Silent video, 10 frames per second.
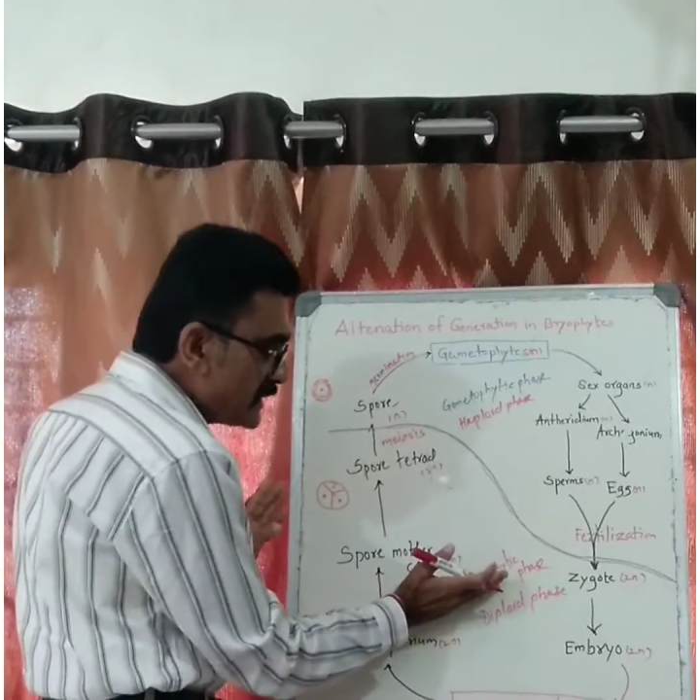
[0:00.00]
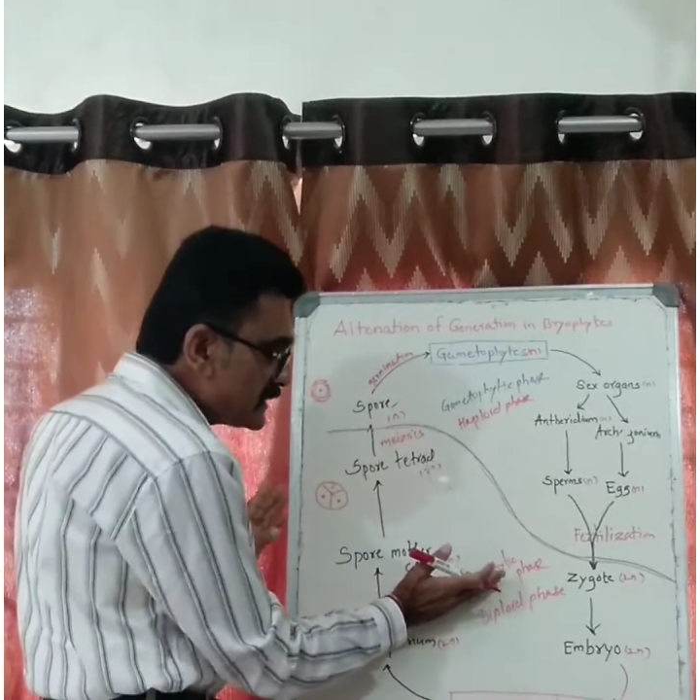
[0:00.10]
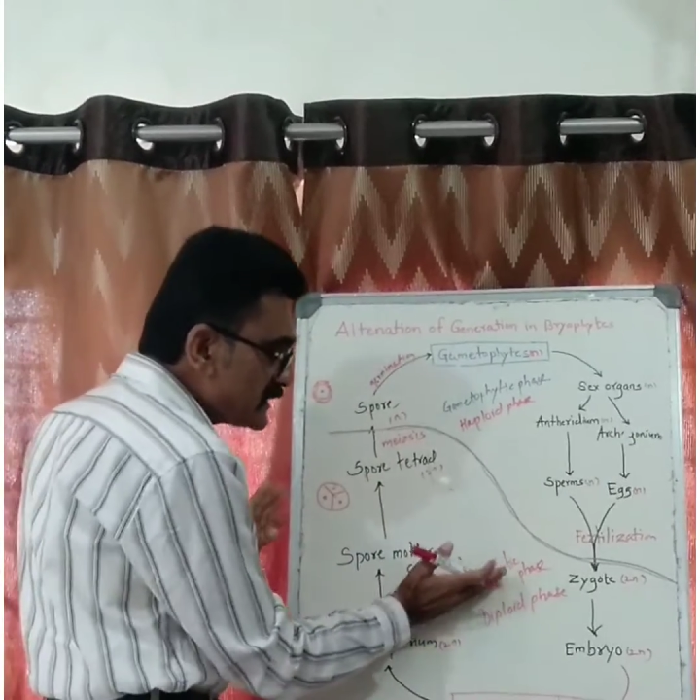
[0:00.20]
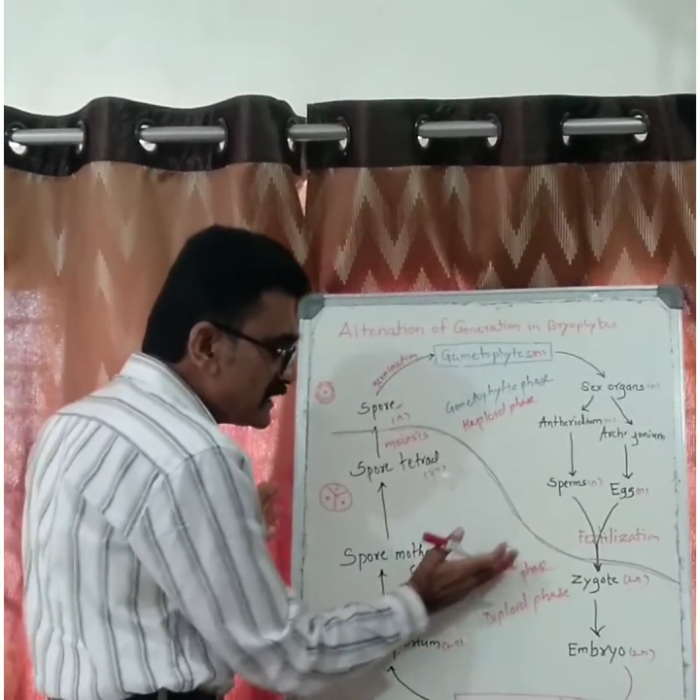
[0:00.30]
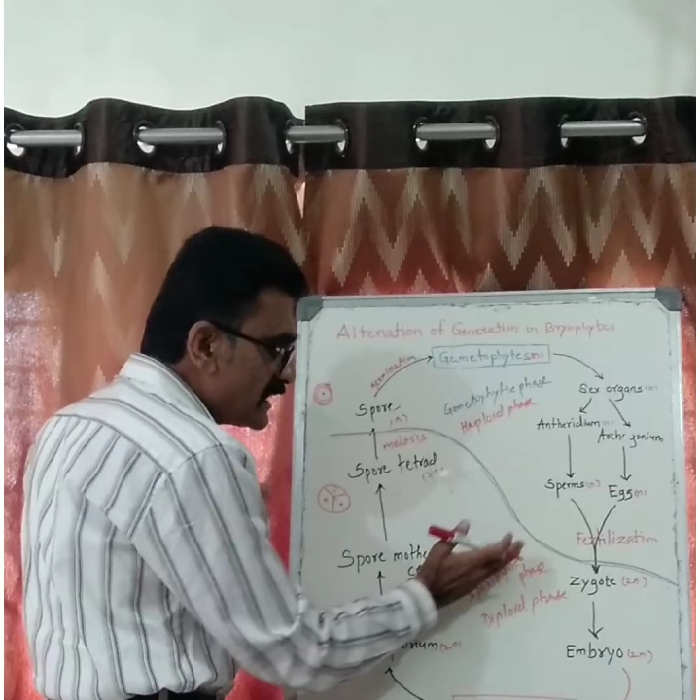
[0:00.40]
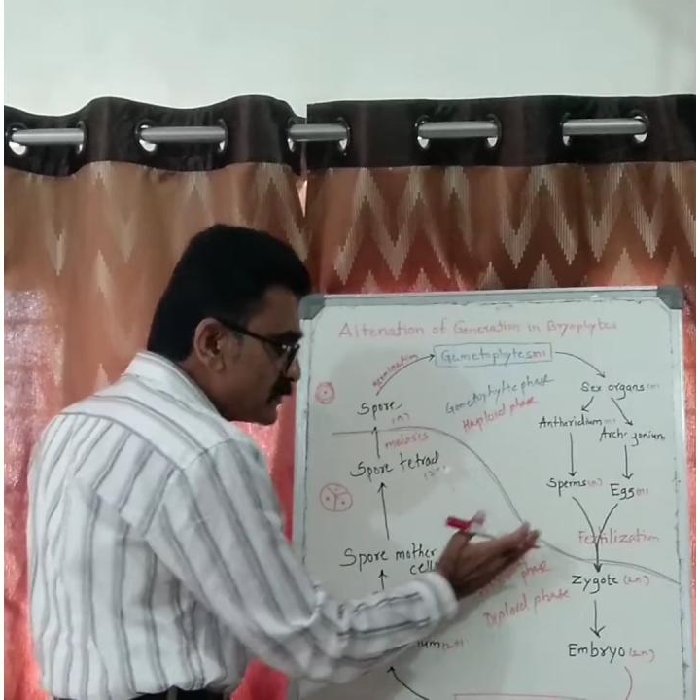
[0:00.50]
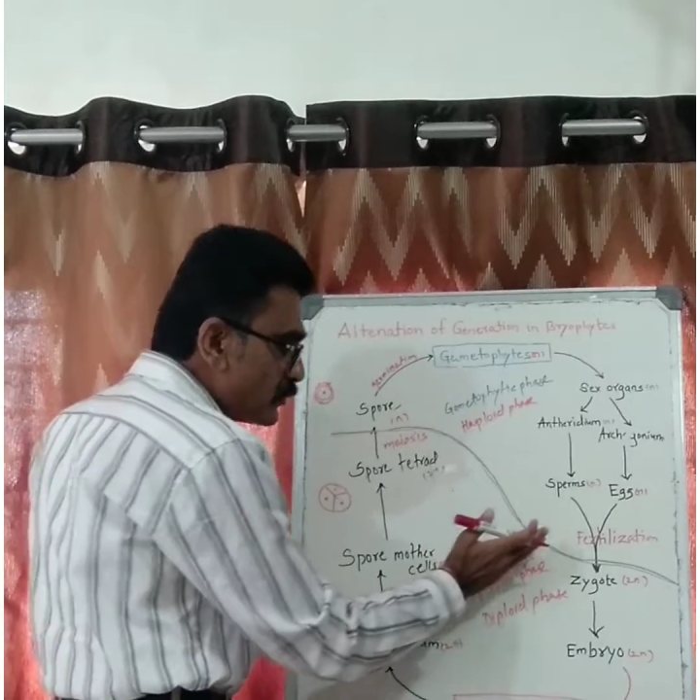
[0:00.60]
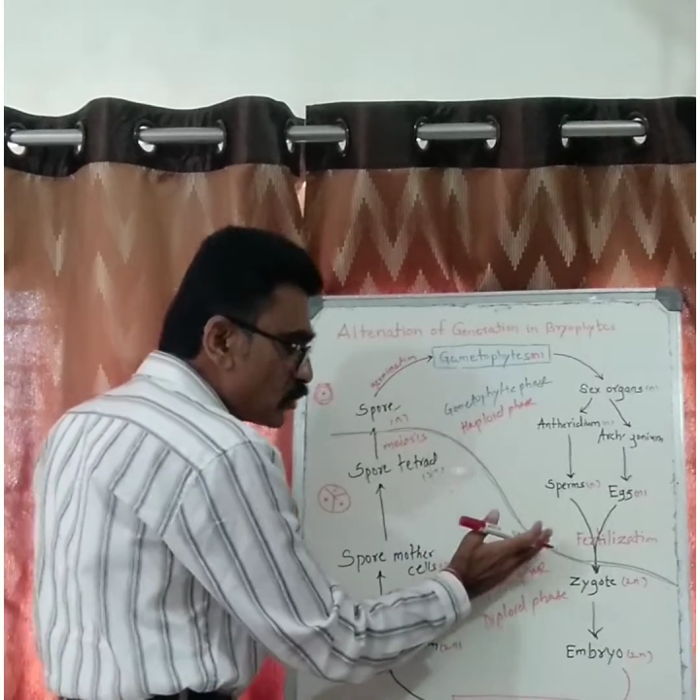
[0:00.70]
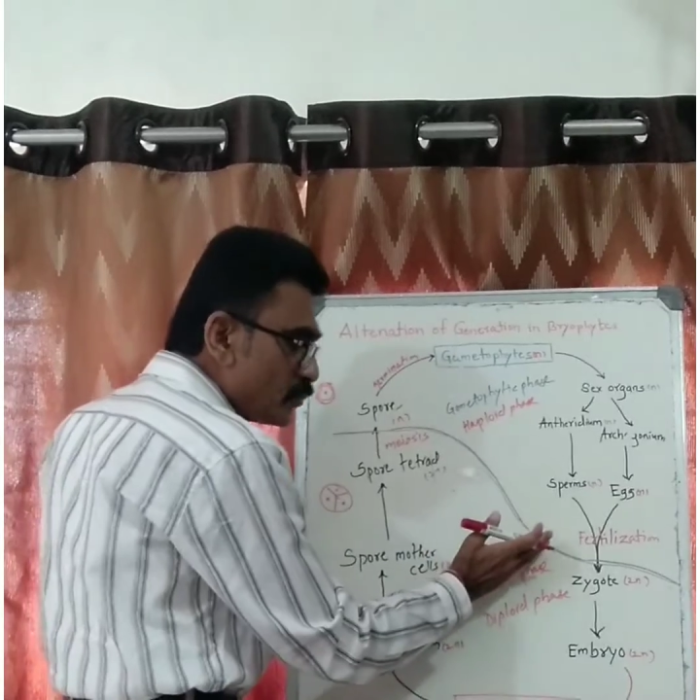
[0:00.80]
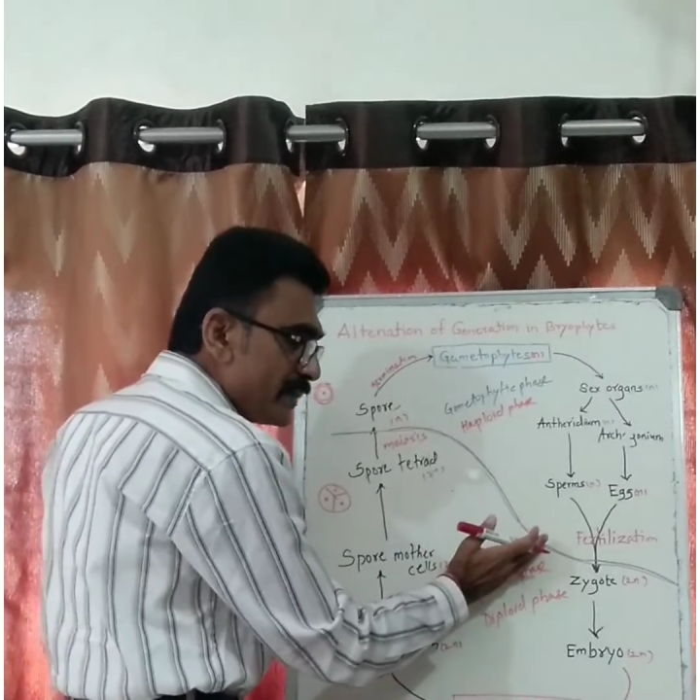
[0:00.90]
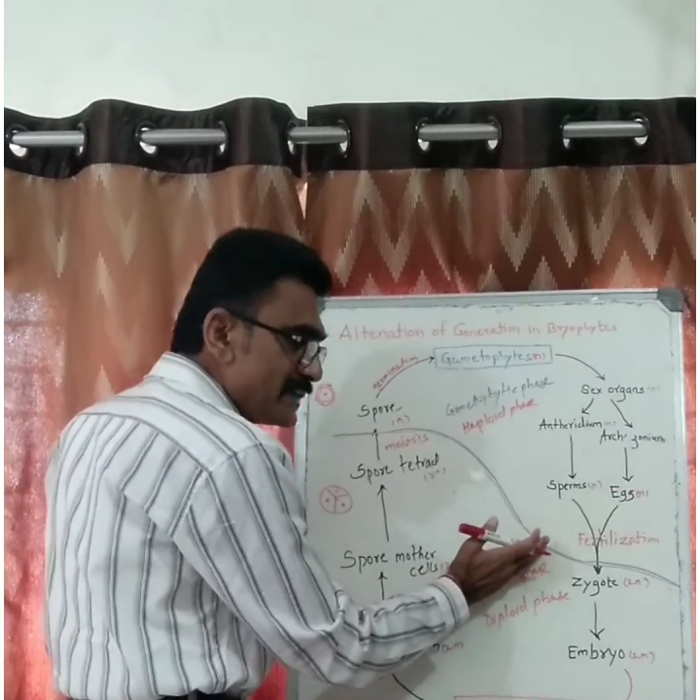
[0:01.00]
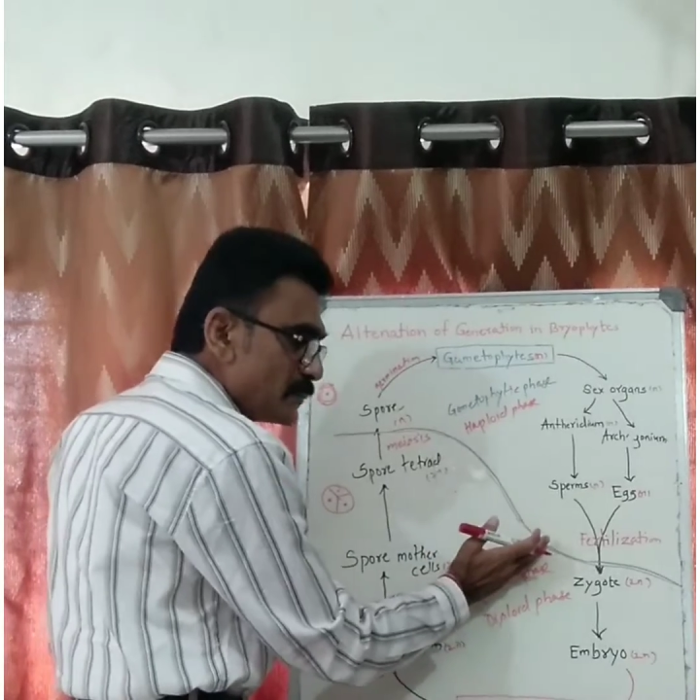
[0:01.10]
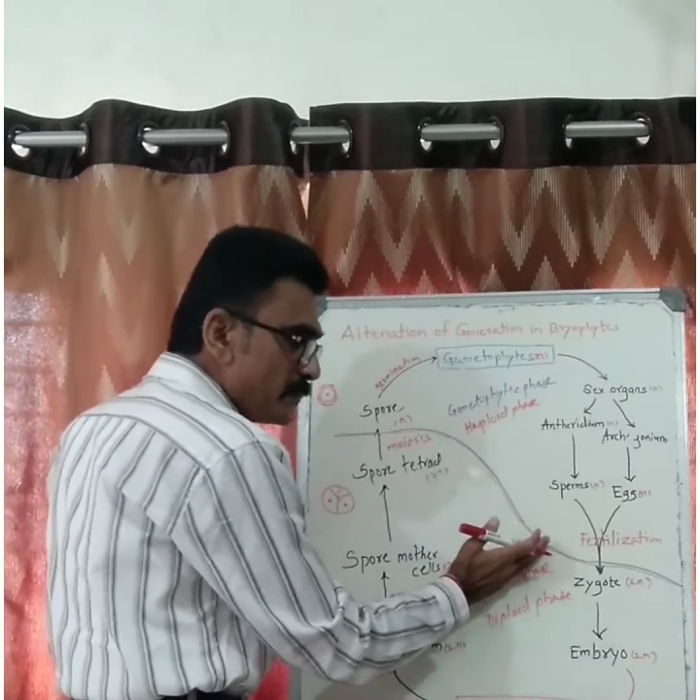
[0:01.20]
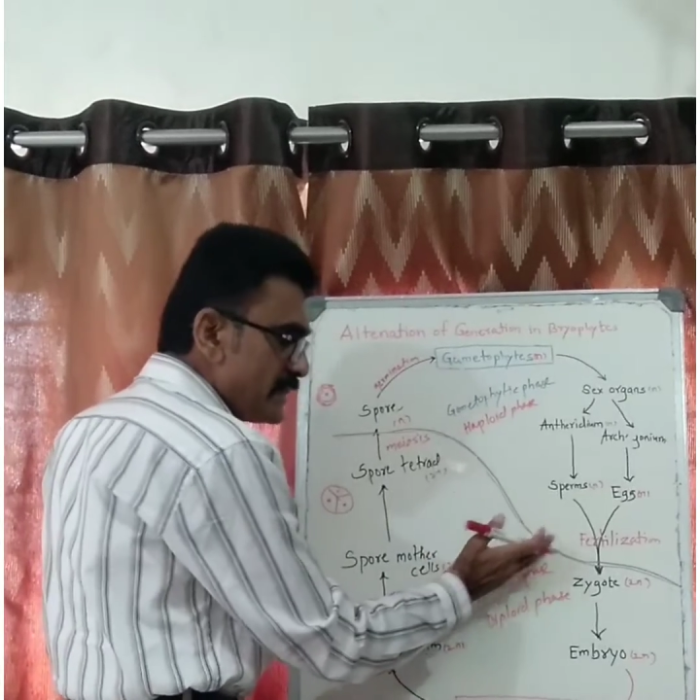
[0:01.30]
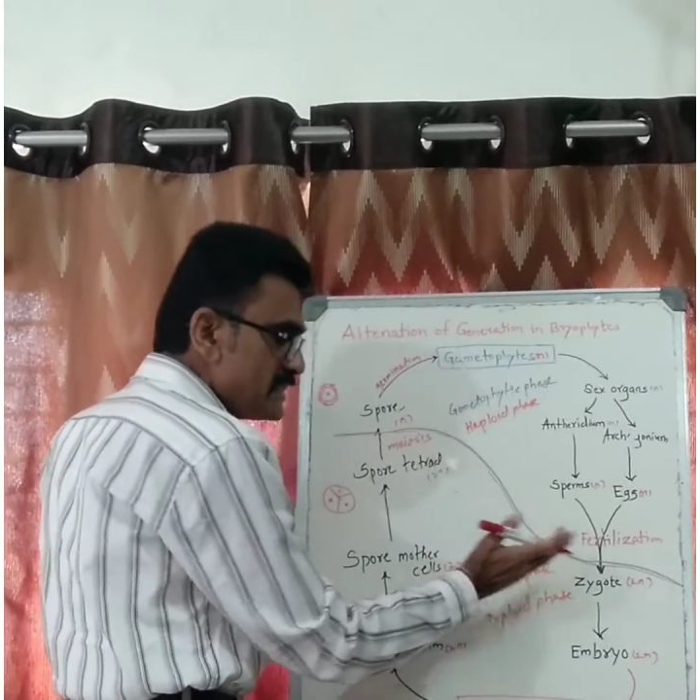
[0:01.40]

and that sporophytic phase